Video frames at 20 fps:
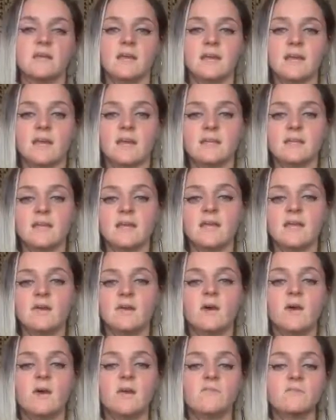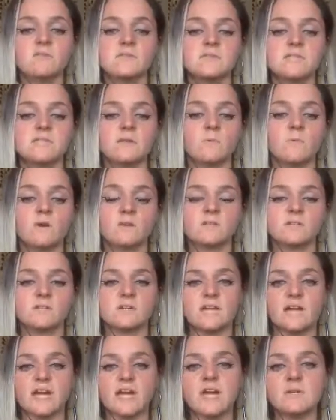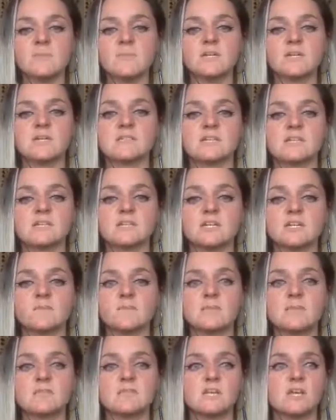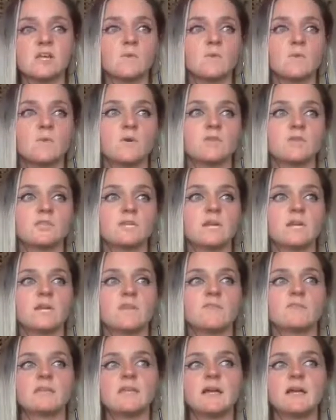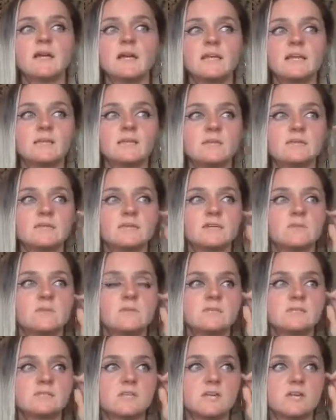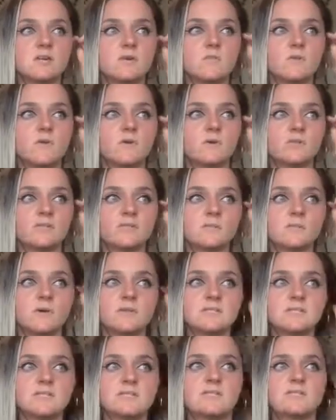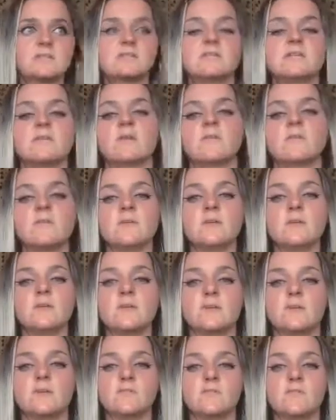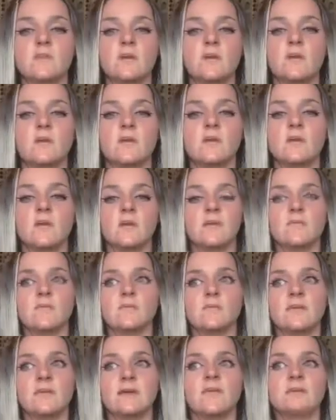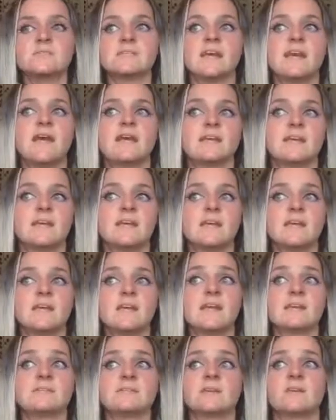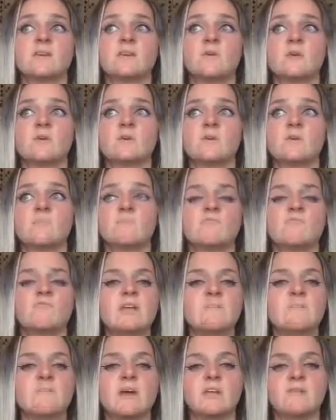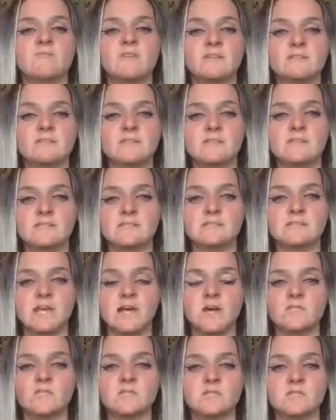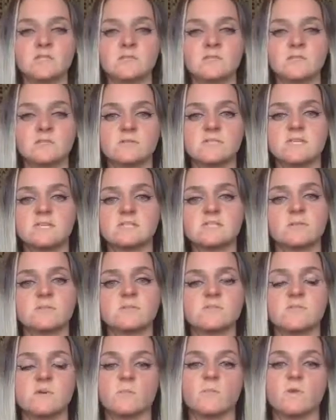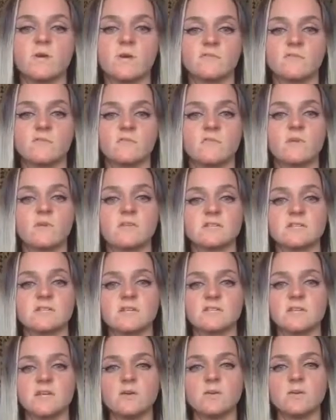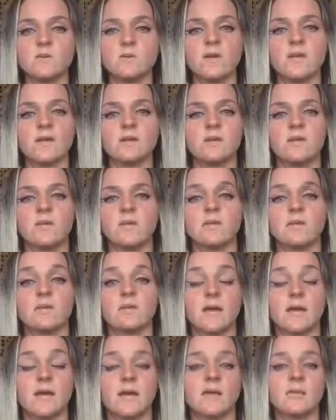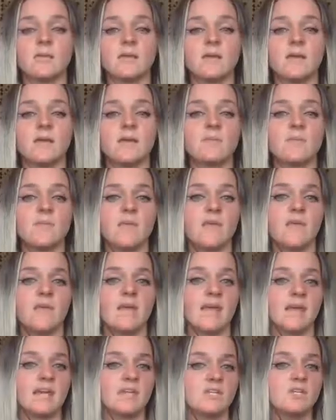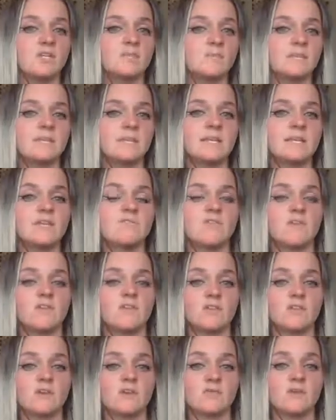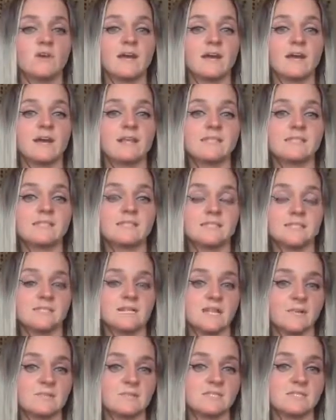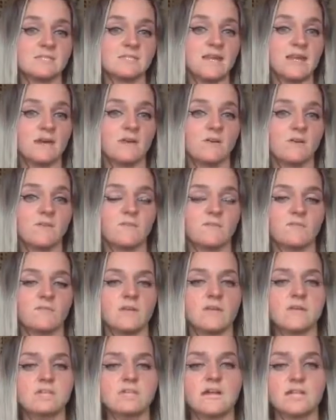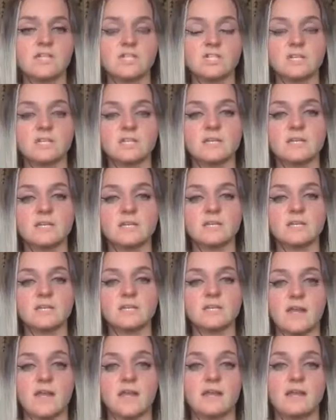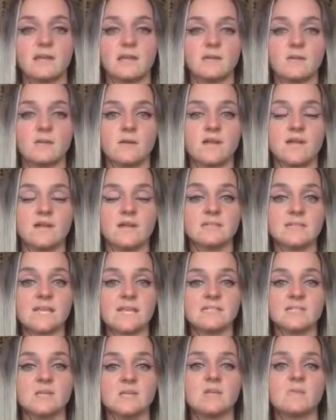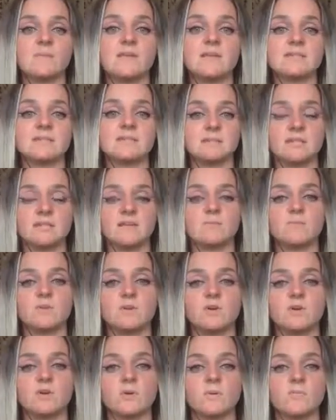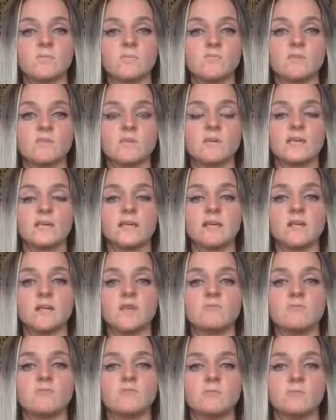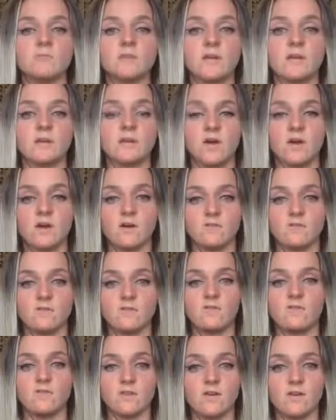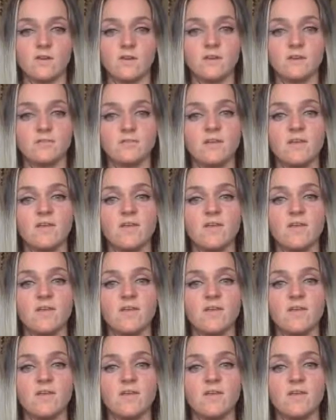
And then obviously what's going to happen is there's going to be so much kind of light, there's going to be so much positivity on the earth that the outside is going to end up remanifesting itself to systems that work for us. And I don't quite know how yet. I do believe that the Christ himself is actually here and is going to basically become king, ruler of the earth.